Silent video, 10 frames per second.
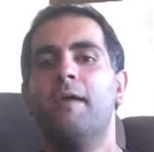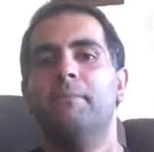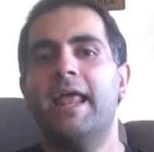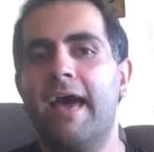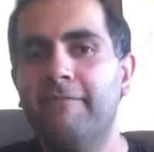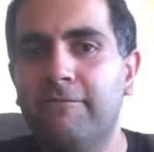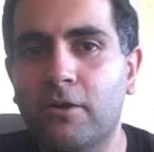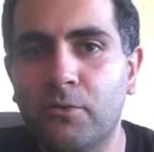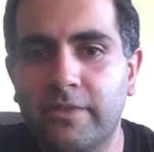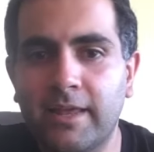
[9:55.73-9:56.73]
But have
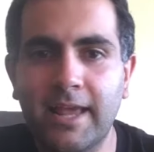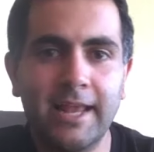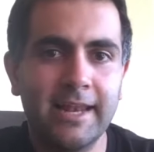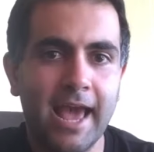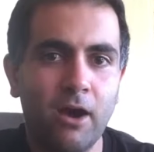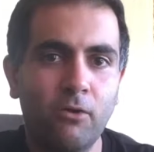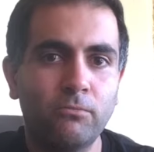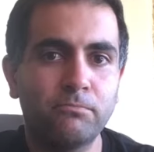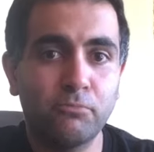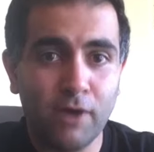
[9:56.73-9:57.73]
fun with it, and now
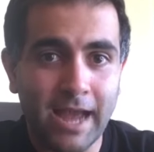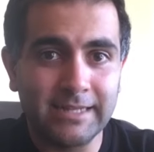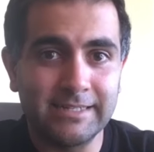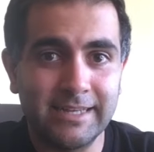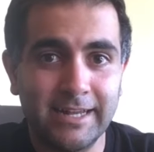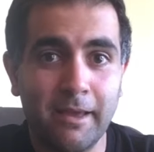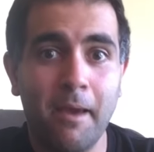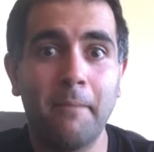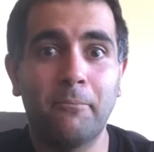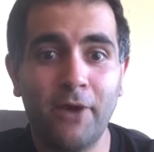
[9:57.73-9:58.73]
practice it,
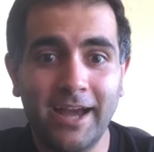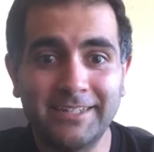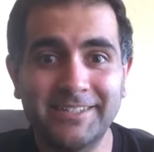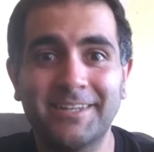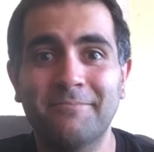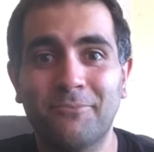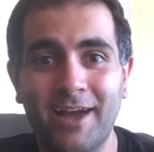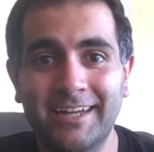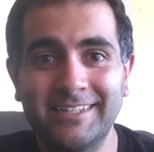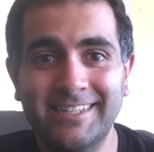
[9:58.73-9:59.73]
practice it,
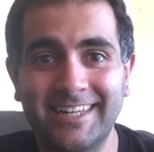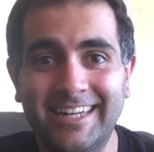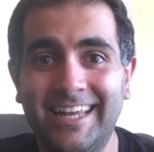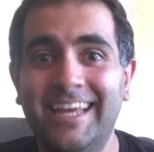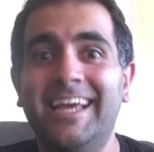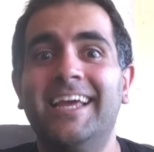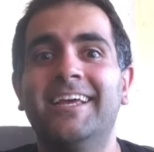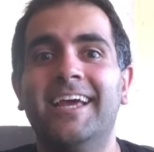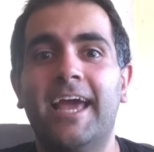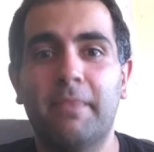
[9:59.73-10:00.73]
practice it,
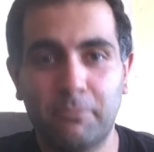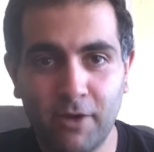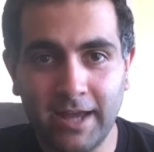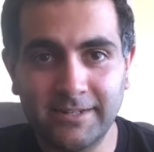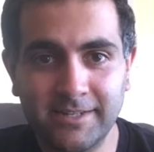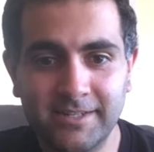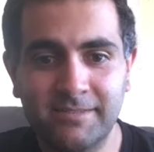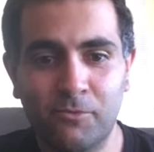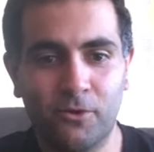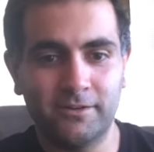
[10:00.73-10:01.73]
and then practice it
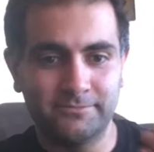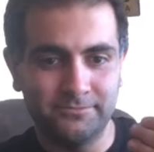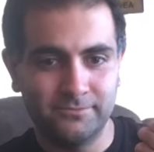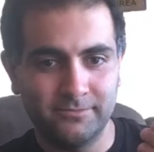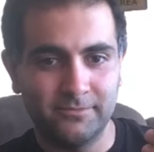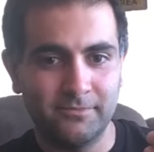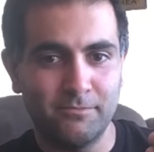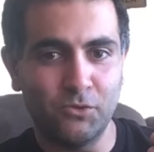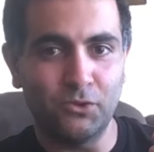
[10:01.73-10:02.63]
some more. Mute